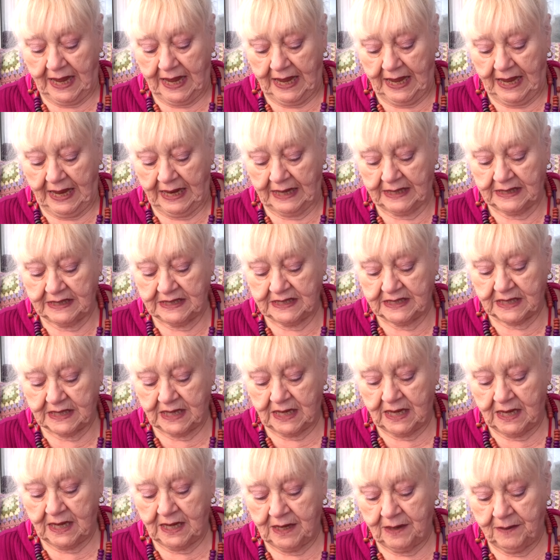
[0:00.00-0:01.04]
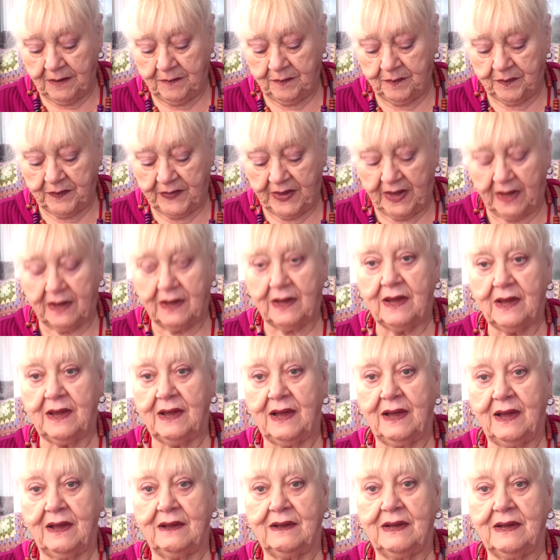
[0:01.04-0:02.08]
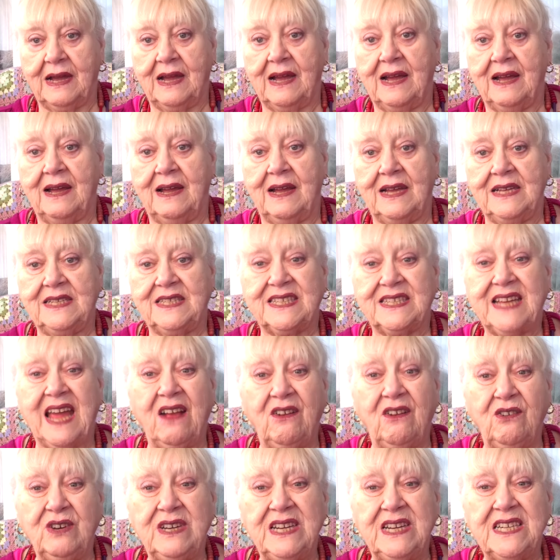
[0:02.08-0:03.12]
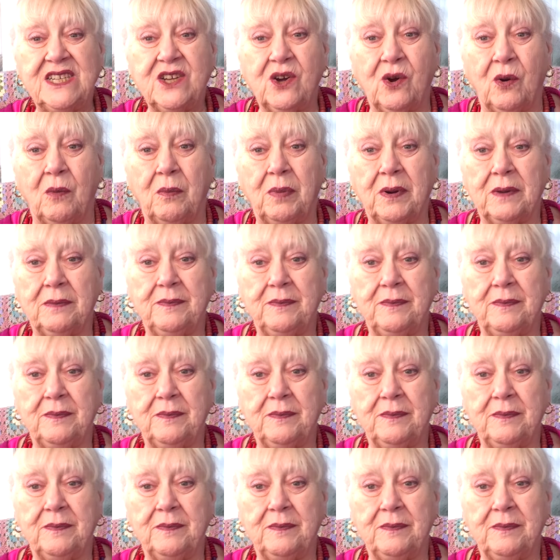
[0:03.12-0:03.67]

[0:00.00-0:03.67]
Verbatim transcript: And um, I scaled it up.